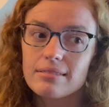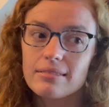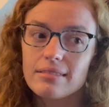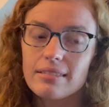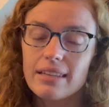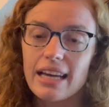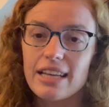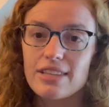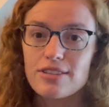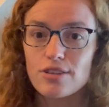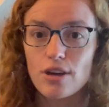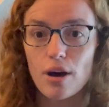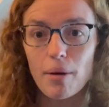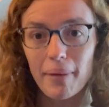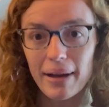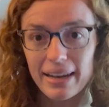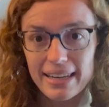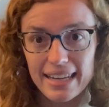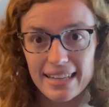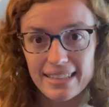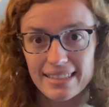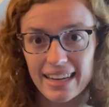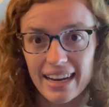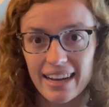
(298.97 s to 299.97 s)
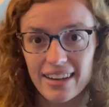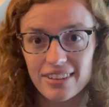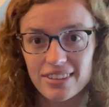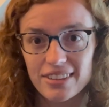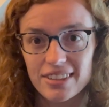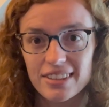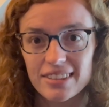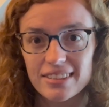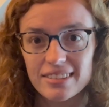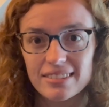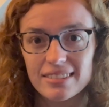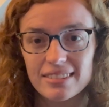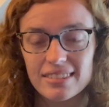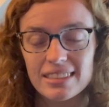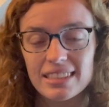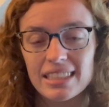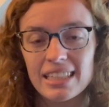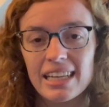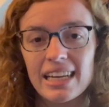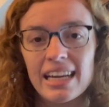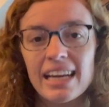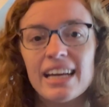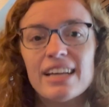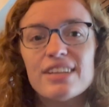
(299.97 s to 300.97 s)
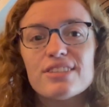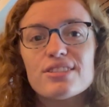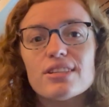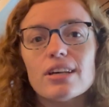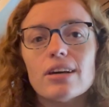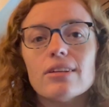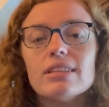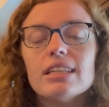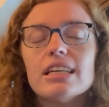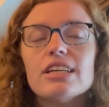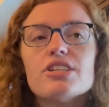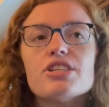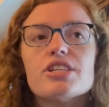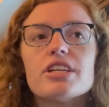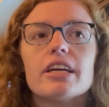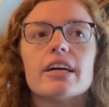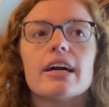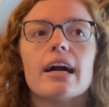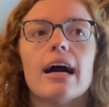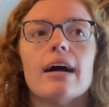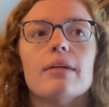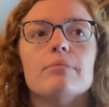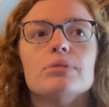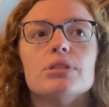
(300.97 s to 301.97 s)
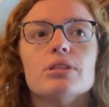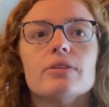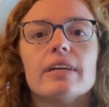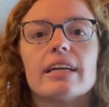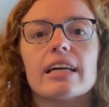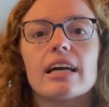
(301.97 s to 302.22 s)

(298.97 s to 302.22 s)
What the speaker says: and saw my desk calendar. So this year I'm doing